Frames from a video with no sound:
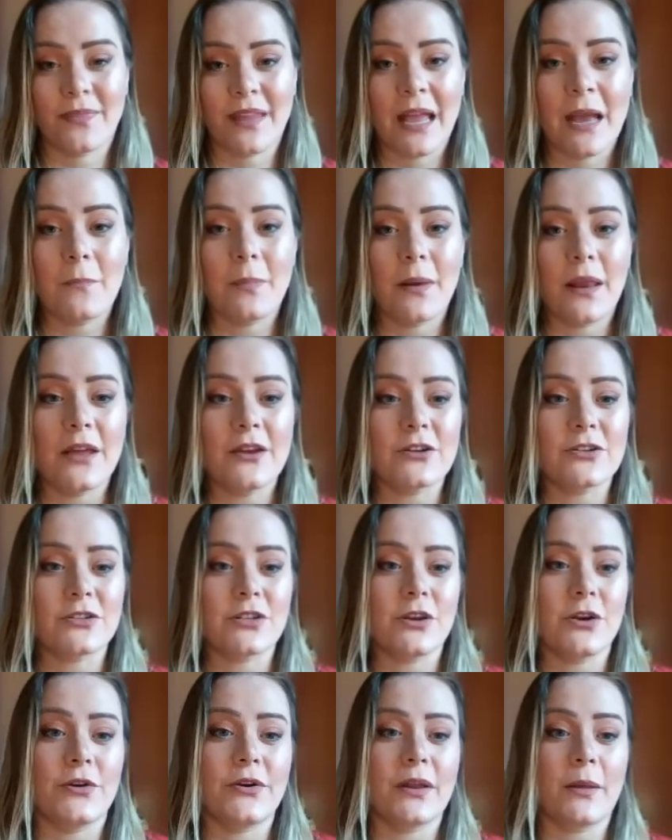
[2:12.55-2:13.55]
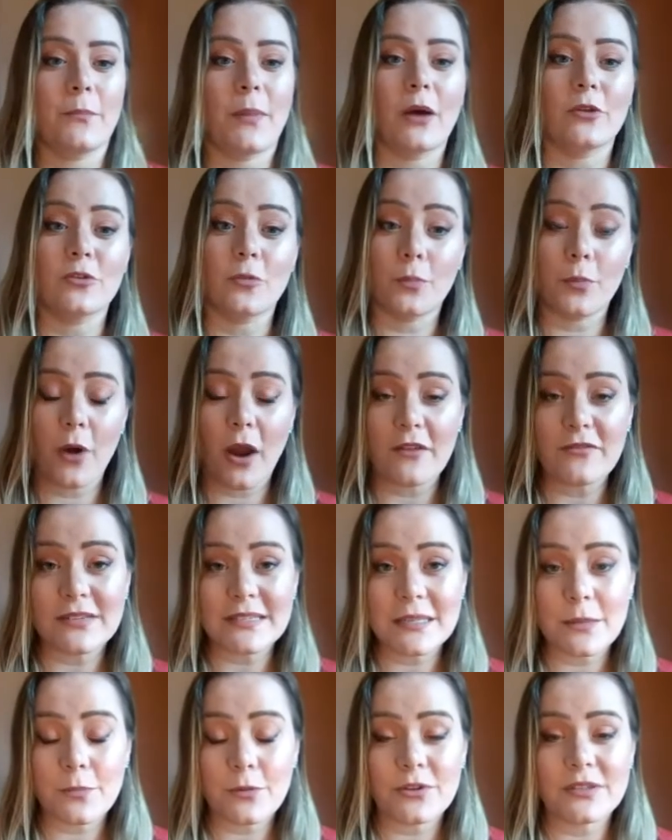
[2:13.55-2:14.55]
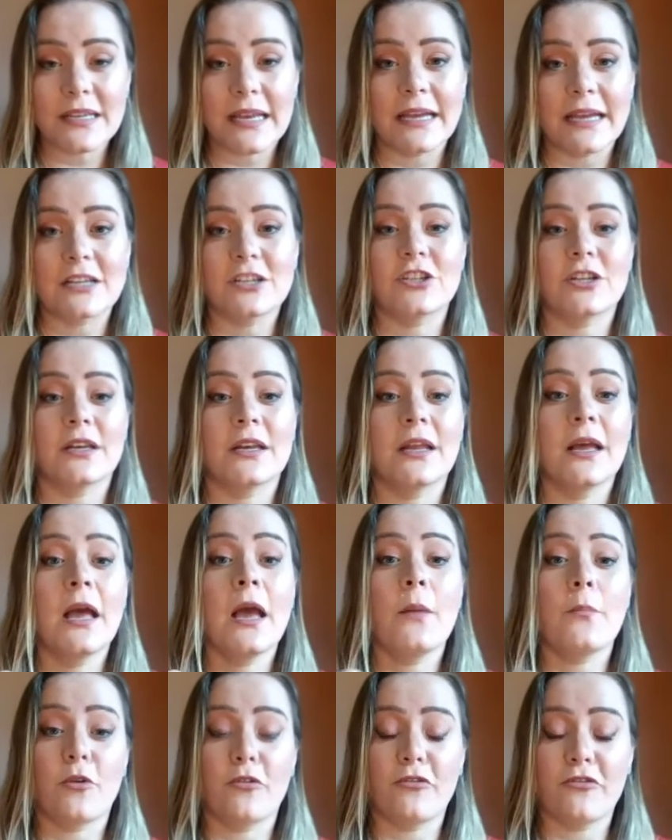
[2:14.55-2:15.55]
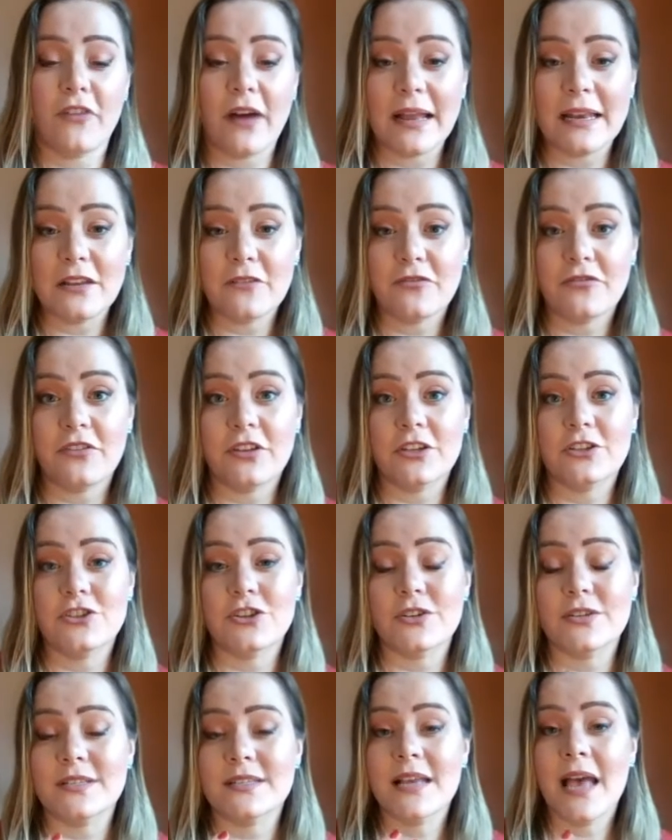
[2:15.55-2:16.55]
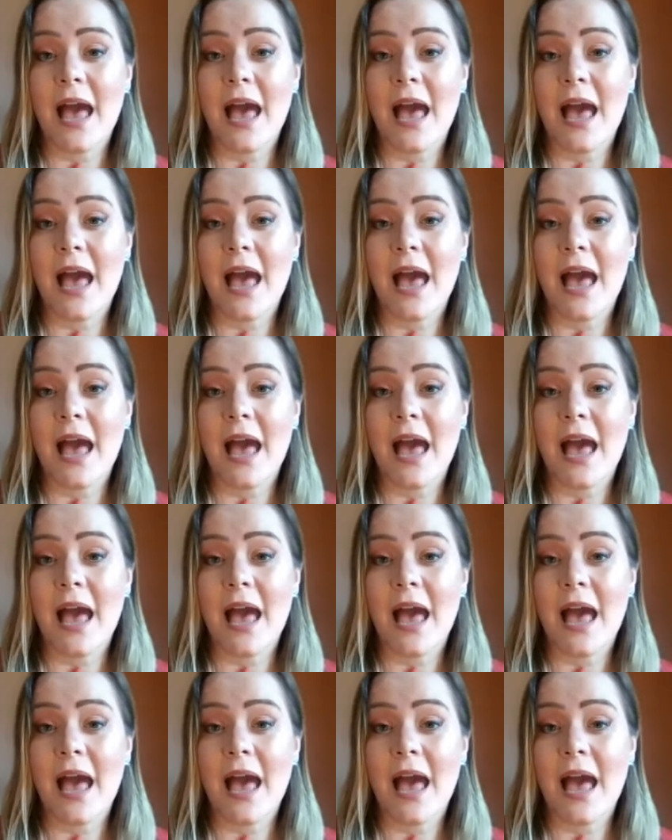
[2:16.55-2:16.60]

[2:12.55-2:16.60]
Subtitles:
Players learn about privacy protection, profiling features,